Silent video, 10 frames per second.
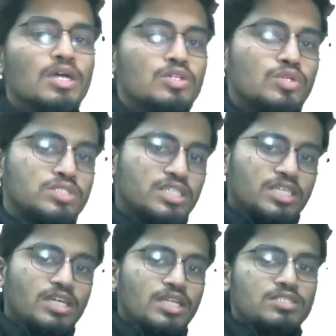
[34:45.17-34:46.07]
So
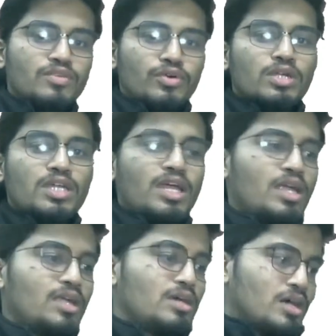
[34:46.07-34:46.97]
just increase the font
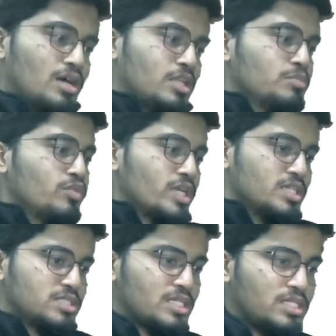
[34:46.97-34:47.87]
and remove
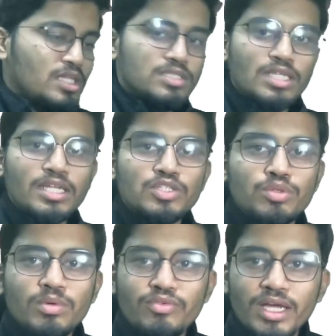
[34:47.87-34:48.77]
unnecessary things, and that
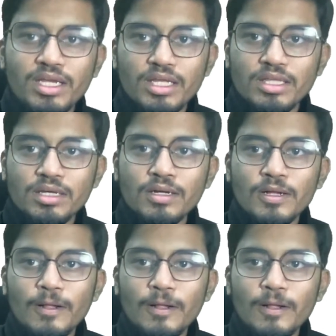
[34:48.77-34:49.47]
should be fine, I think.